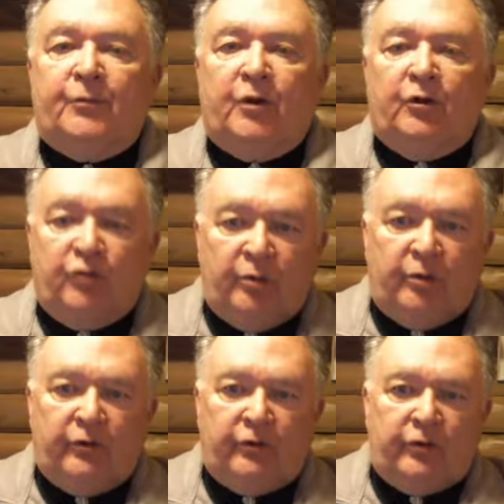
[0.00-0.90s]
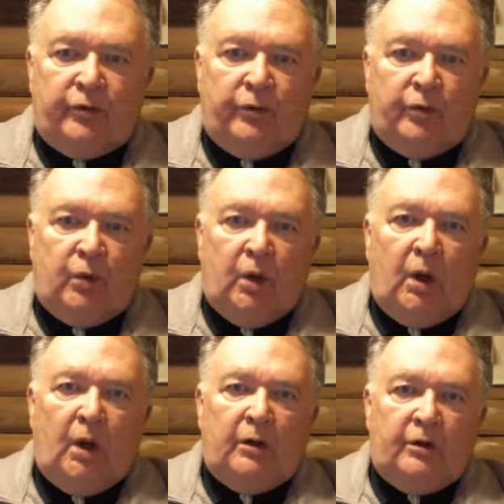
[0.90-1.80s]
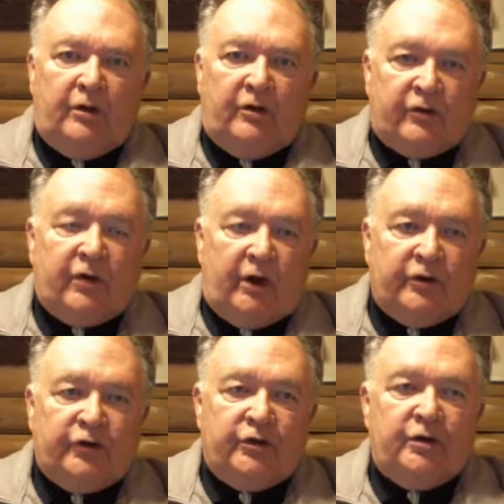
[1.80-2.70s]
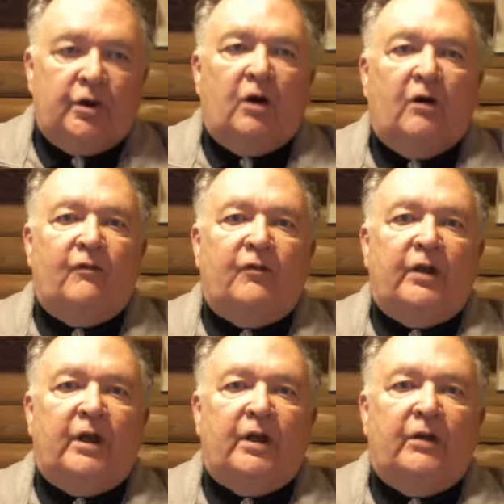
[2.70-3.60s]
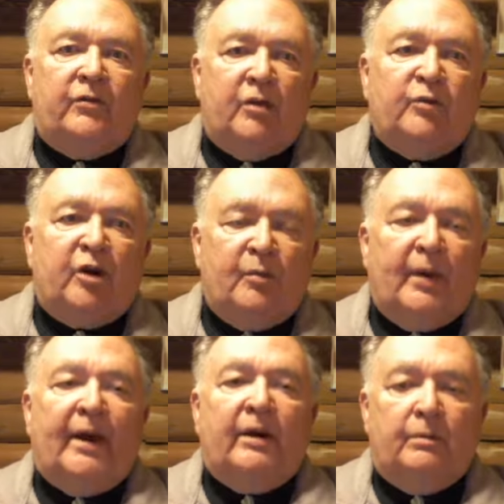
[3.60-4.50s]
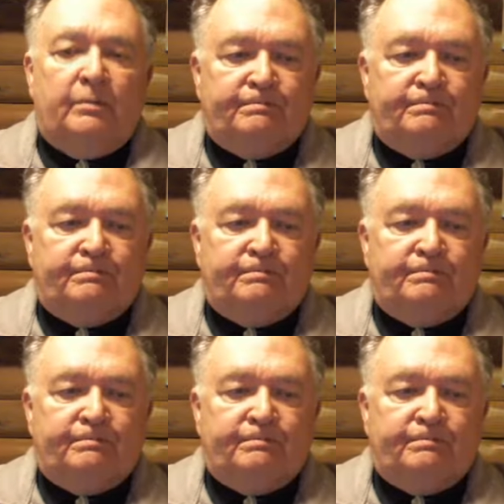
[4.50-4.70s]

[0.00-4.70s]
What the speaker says: contributes to the discussion of the subject matter,